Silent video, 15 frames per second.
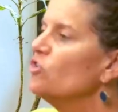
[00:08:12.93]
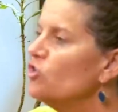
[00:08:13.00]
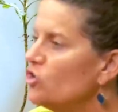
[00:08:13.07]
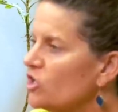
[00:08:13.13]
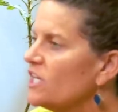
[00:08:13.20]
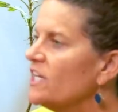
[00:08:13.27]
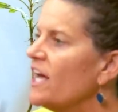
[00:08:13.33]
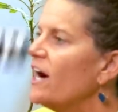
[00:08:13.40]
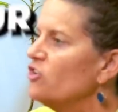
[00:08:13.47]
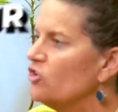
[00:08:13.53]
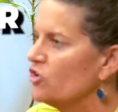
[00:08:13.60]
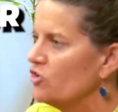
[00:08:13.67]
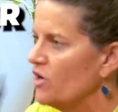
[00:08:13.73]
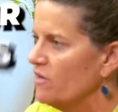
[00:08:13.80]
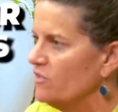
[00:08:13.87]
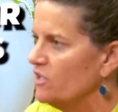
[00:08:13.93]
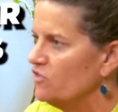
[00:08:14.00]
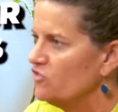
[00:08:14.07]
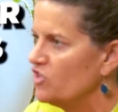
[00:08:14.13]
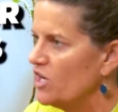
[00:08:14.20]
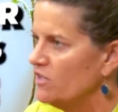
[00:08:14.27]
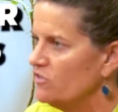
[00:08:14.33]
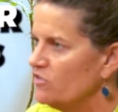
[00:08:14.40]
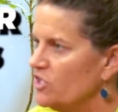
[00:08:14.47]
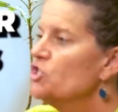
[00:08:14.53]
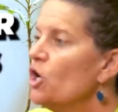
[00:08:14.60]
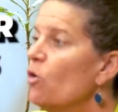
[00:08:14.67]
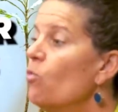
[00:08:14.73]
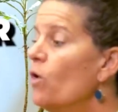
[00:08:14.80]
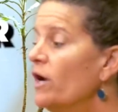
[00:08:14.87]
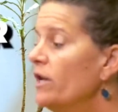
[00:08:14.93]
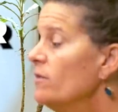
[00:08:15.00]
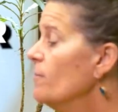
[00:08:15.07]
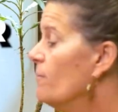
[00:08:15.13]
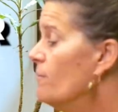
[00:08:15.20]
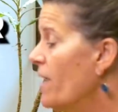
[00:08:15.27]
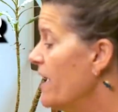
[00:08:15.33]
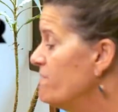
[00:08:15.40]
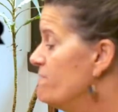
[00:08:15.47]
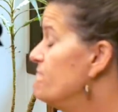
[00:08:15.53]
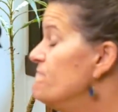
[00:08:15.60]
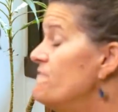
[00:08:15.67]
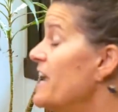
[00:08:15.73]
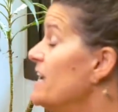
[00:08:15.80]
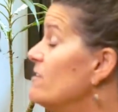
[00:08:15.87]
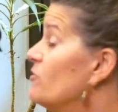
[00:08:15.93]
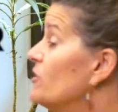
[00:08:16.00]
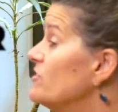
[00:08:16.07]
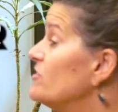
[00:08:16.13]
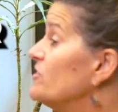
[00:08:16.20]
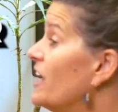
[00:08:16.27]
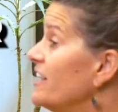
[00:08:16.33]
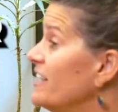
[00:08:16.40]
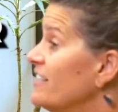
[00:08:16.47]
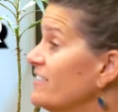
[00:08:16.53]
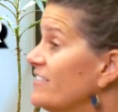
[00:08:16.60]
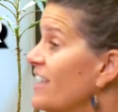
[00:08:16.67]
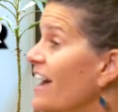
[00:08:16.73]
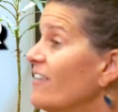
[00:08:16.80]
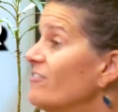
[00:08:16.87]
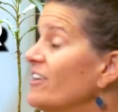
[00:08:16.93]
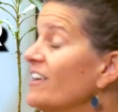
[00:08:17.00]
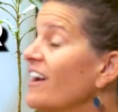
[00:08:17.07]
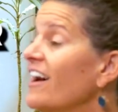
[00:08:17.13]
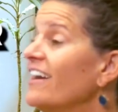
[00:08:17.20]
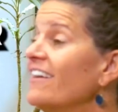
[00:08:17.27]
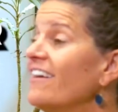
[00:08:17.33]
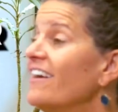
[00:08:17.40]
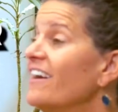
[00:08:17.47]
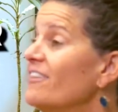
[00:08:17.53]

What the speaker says: look at how your cravings change. So one of my favorite studies ever done